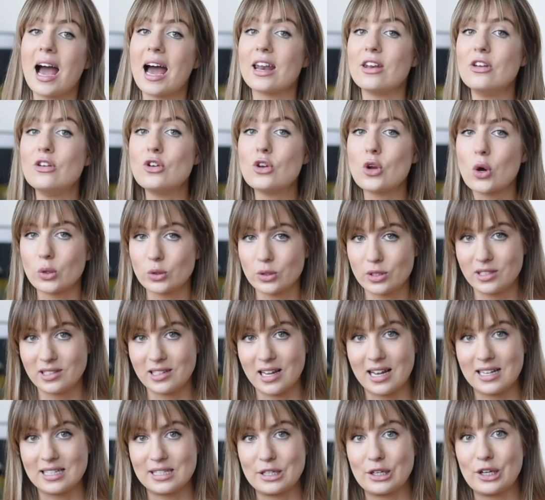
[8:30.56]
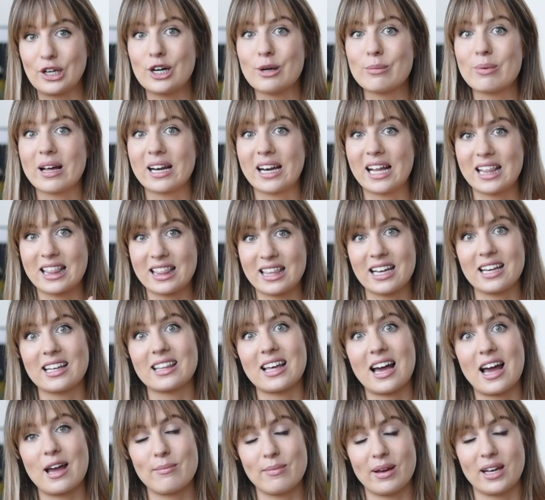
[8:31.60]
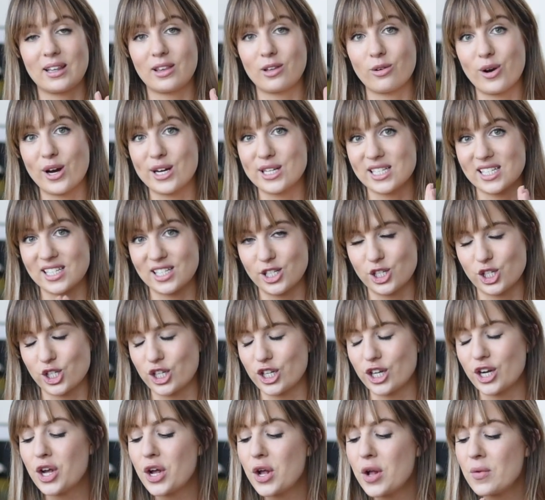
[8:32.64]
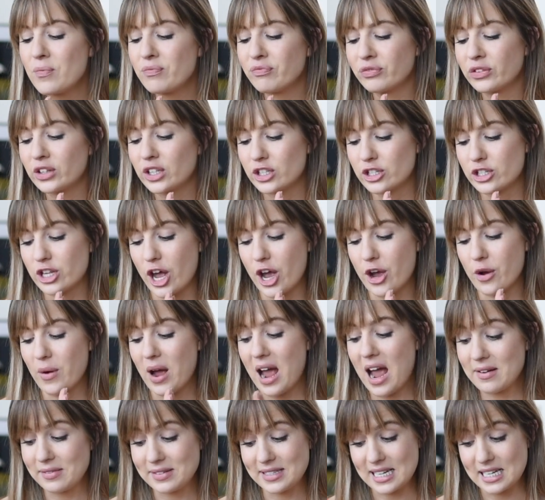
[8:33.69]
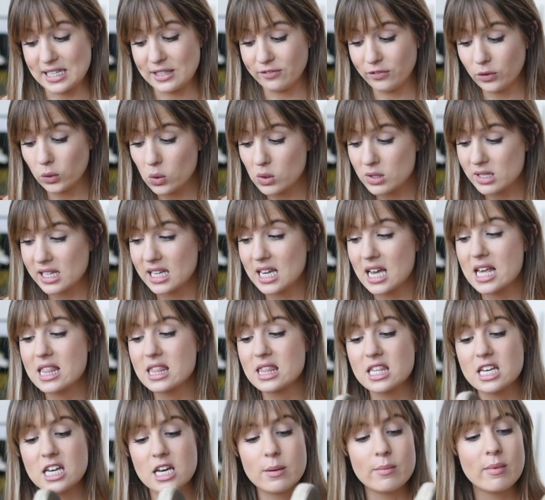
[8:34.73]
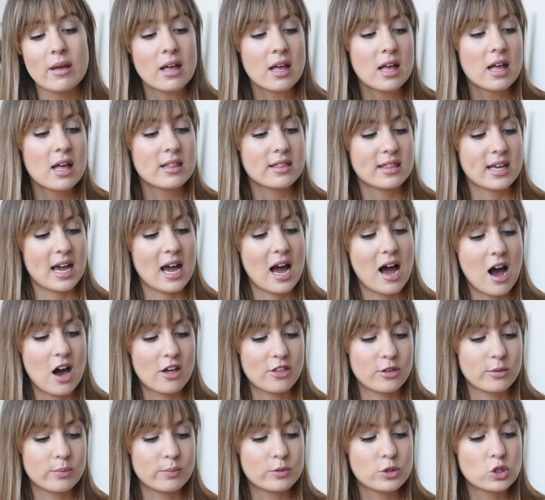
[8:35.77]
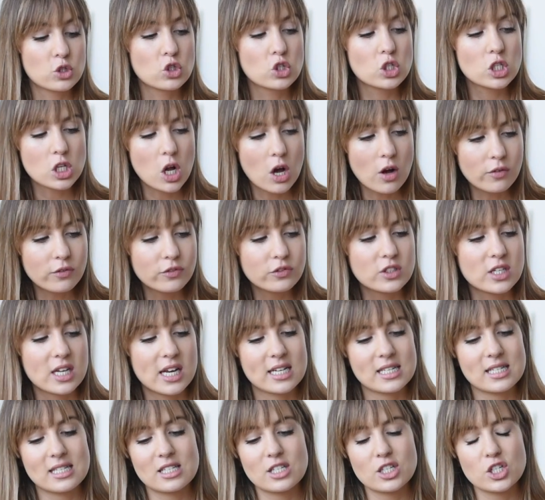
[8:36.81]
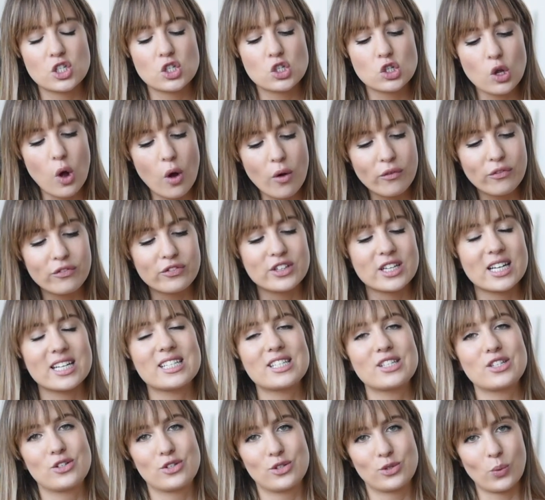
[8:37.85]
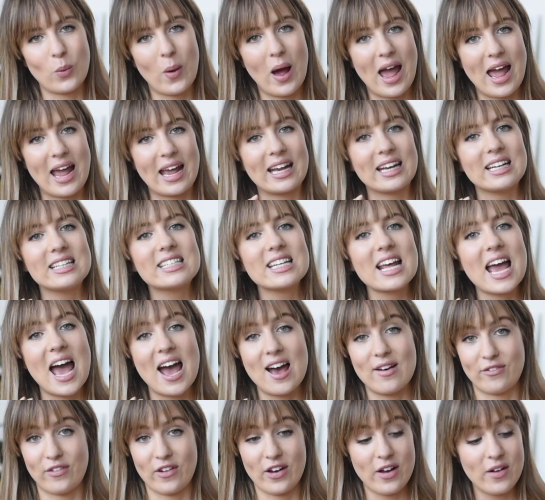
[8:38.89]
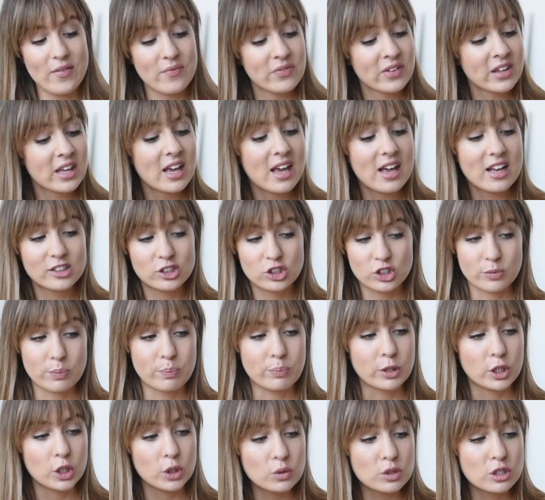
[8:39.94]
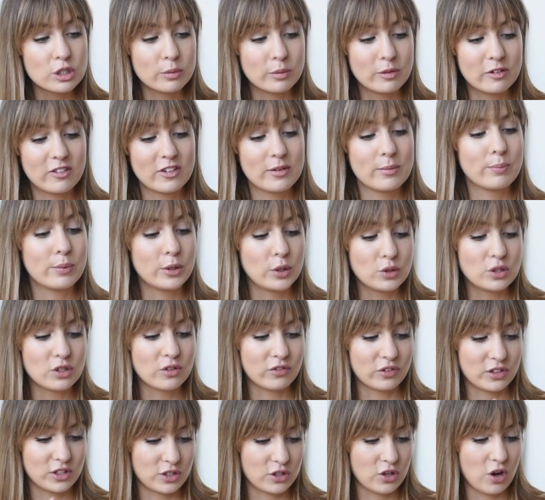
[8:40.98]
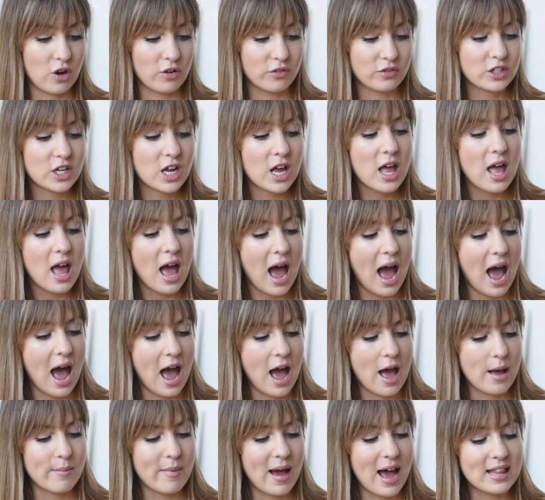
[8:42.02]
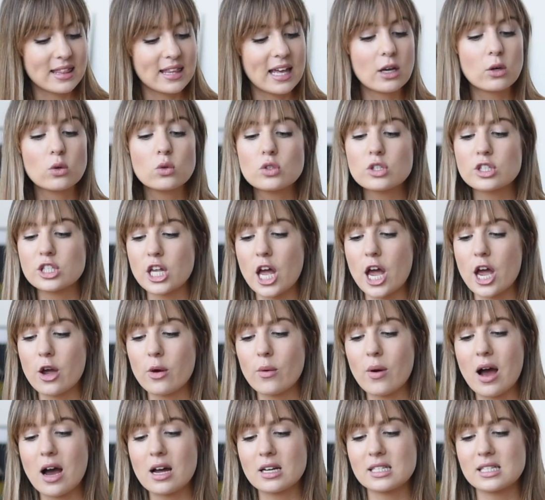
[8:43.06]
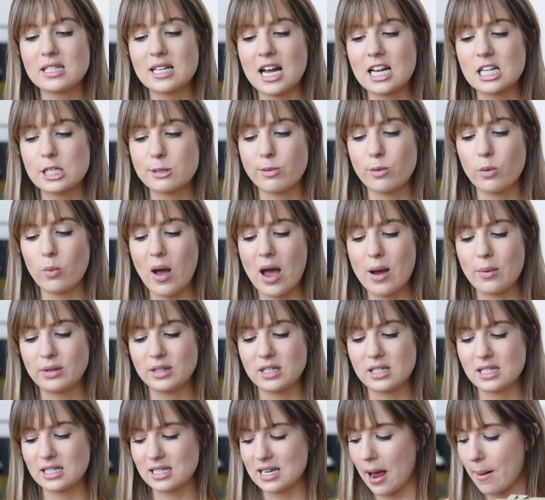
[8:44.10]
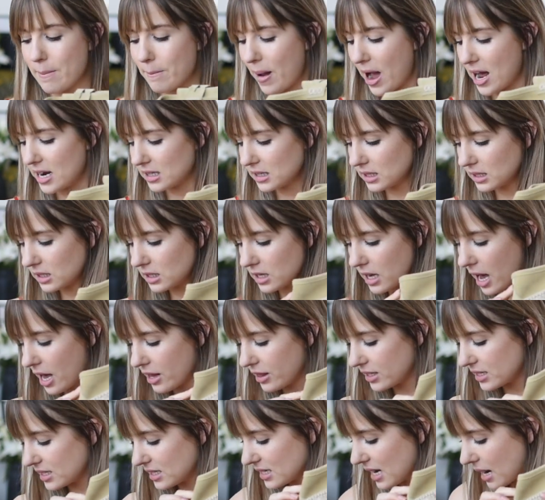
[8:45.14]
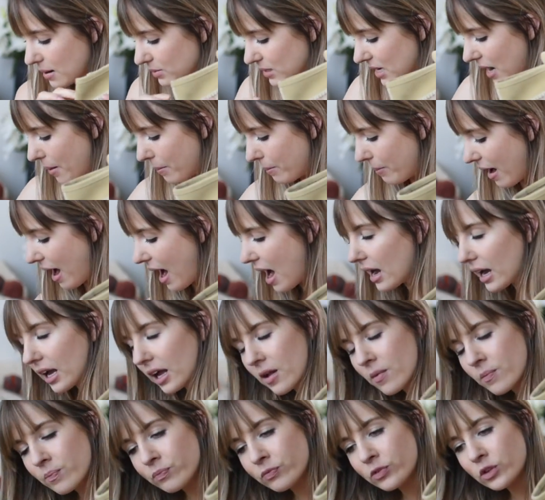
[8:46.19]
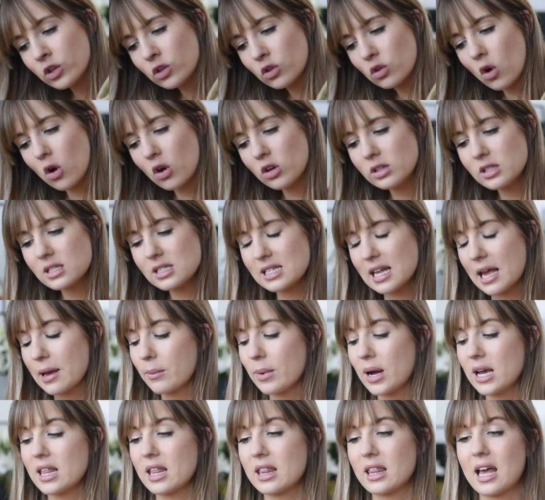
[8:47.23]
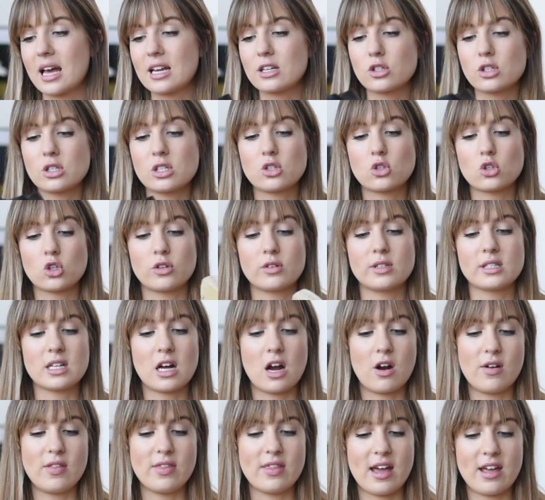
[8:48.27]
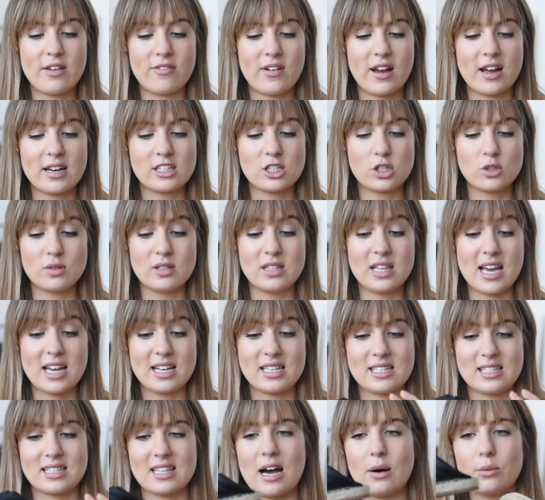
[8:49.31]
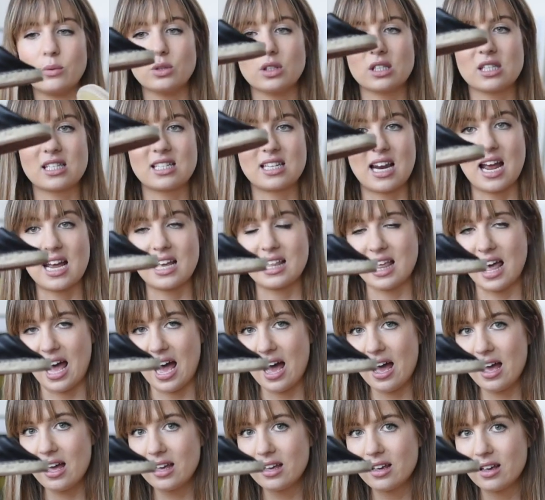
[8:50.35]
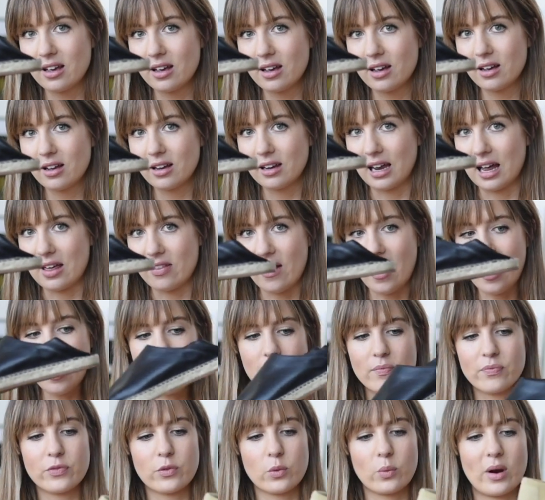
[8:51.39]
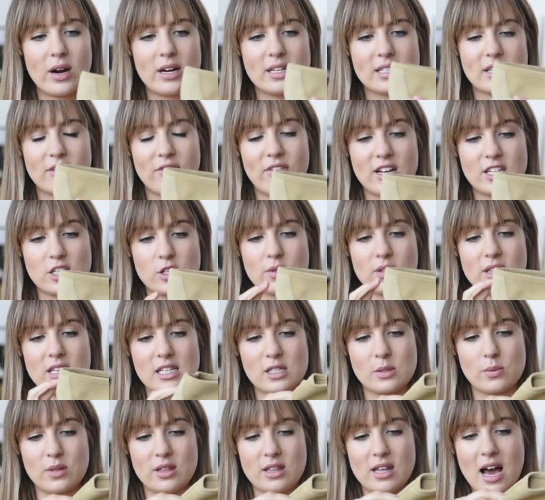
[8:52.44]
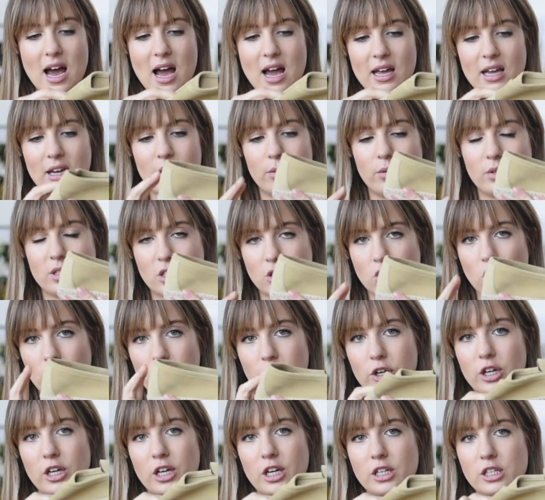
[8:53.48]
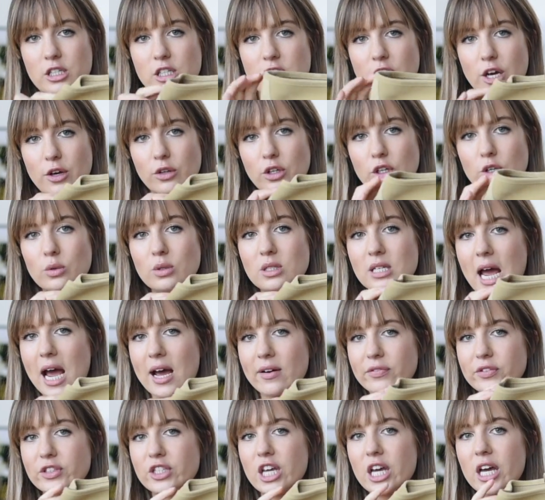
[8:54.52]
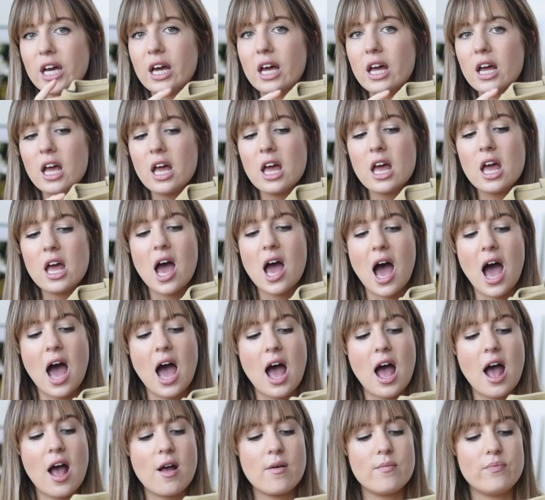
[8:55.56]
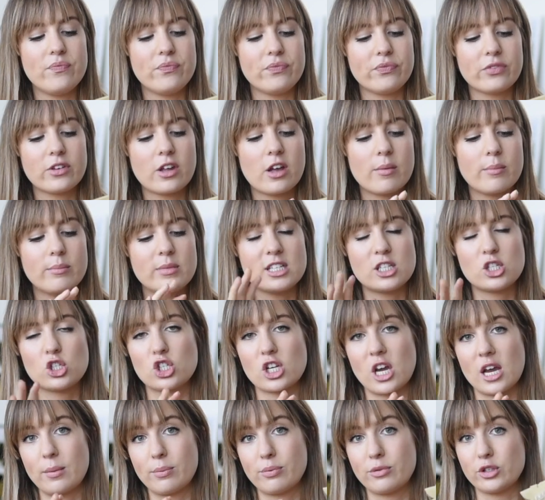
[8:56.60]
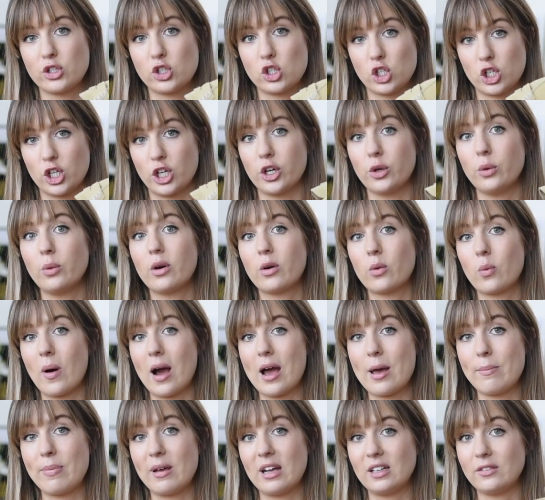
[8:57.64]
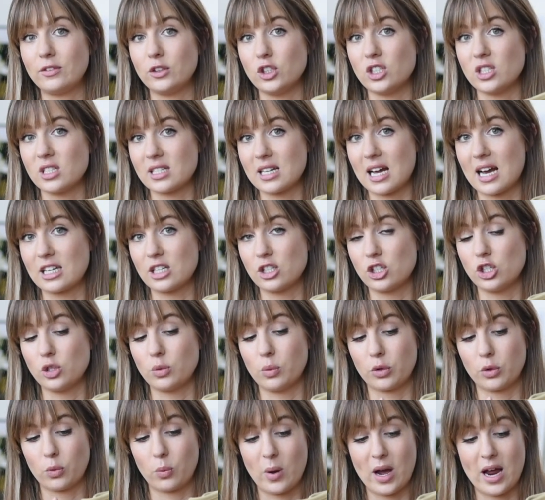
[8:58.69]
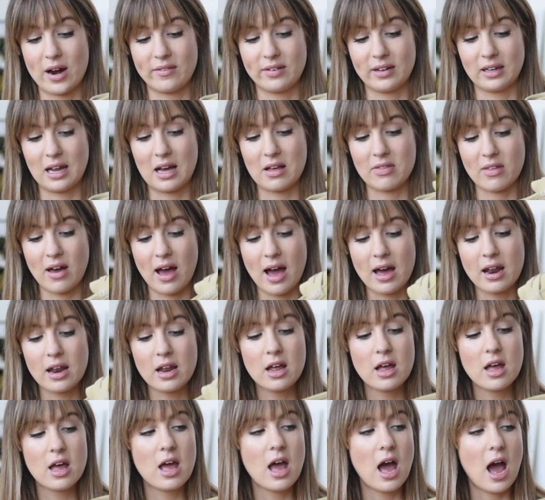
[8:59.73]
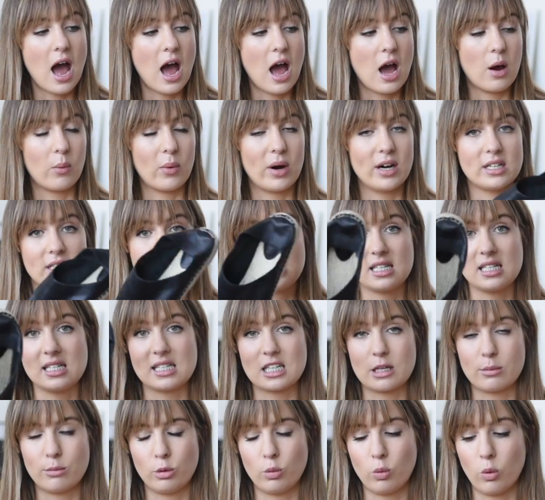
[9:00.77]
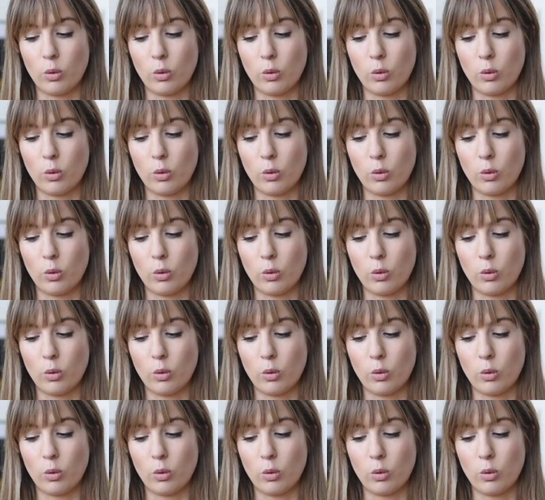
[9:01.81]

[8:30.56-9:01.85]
and not sizing up. And I think that I made the right decision. So I have a size 40 in them. They are the softest, softest suede ever. Just beautifully, beautifully soft. And they also are designed to be wear with the step back, the step down back. Not in the same way that the End of the Stories are, in that if I do this, that will stay there like that. Whereas if I do this with that, it's not gonna. So you would have to misshape the shoe quite a bit if you decided you wanna wear it like that. Whereas these can be